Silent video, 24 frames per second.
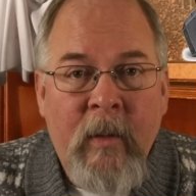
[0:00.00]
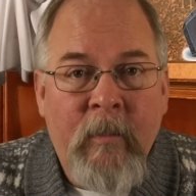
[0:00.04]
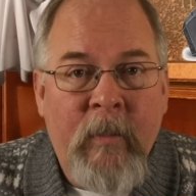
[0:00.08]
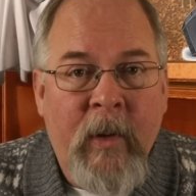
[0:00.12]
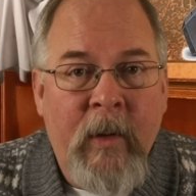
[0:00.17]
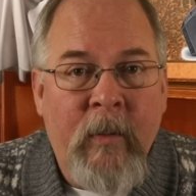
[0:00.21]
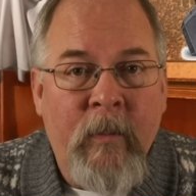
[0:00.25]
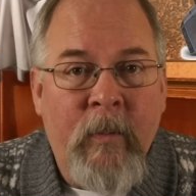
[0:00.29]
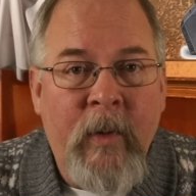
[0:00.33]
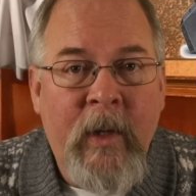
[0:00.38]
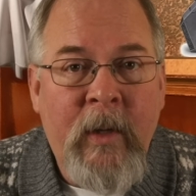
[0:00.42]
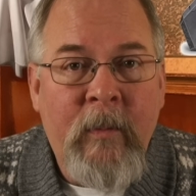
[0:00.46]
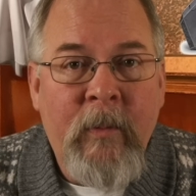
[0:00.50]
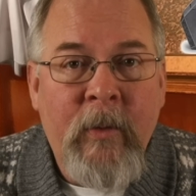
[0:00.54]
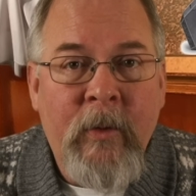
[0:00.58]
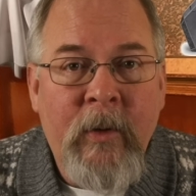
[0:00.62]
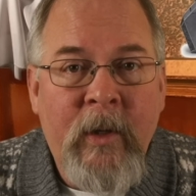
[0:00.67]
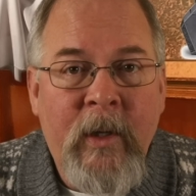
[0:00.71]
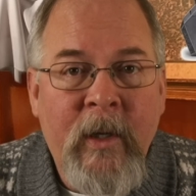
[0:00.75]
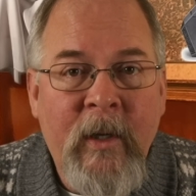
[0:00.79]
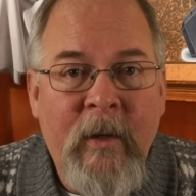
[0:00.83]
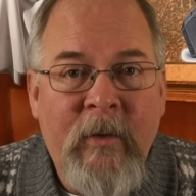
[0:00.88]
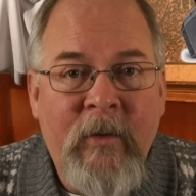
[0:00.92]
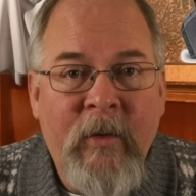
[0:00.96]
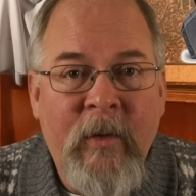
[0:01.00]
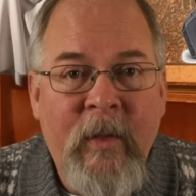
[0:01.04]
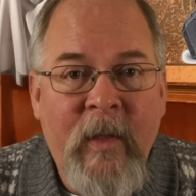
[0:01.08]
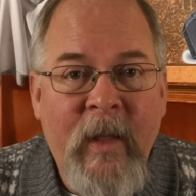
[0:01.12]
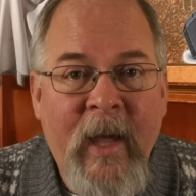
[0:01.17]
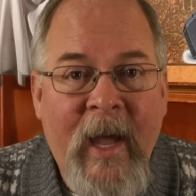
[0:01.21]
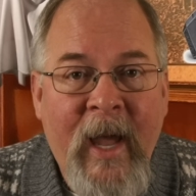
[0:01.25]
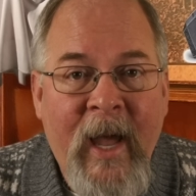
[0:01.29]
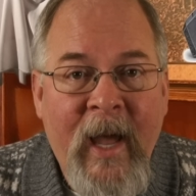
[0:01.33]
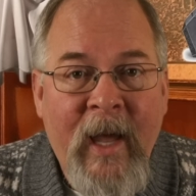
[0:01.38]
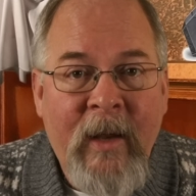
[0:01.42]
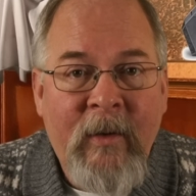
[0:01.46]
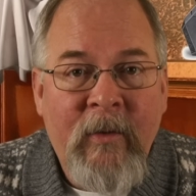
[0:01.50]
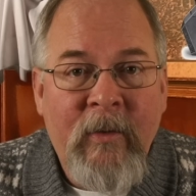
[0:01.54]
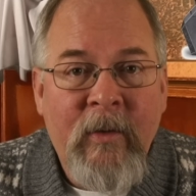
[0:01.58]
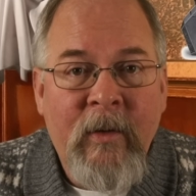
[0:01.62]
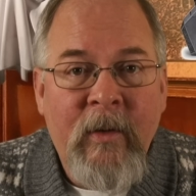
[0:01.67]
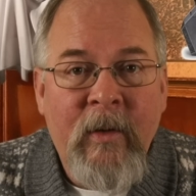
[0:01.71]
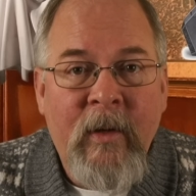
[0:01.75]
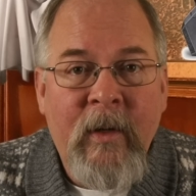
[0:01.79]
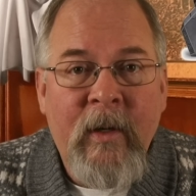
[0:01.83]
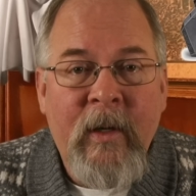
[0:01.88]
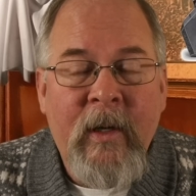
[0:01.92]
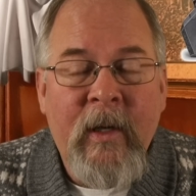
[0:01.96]
But we will get to that
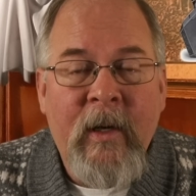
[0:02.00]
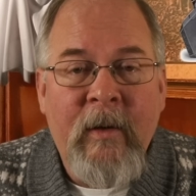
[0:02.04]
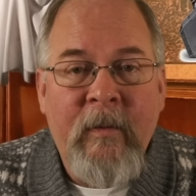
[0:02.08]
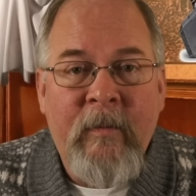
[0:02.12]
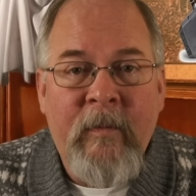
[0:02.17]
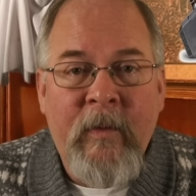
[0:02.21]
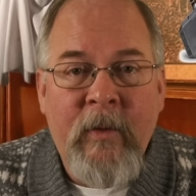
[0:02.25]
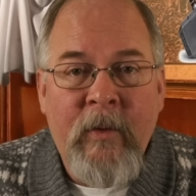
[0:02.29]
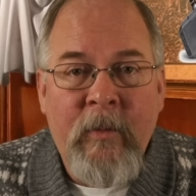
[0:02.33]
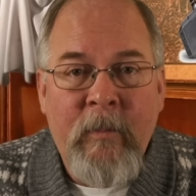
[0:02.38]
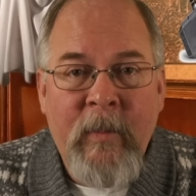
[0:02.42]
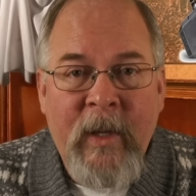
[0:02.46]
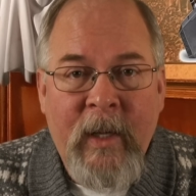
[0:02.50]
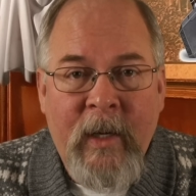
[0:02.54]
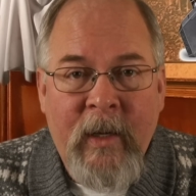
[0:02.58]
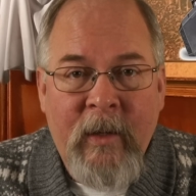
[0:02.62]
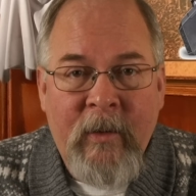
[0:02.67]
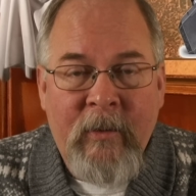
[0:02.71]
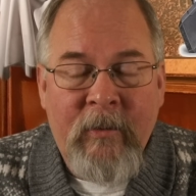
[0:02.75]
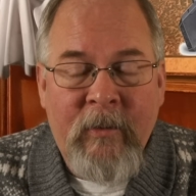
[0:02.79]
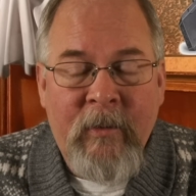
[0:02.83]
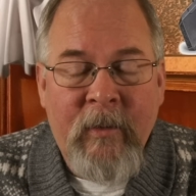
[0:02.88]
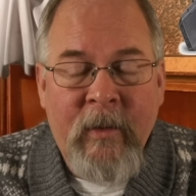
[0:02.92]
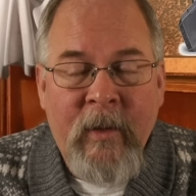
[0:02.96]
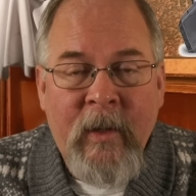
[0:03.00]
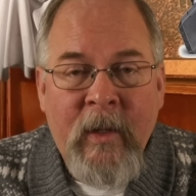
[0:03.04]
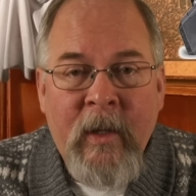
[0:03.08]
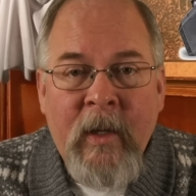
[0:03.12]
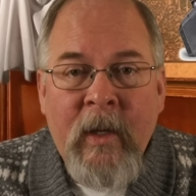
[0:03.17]
in a few minutes.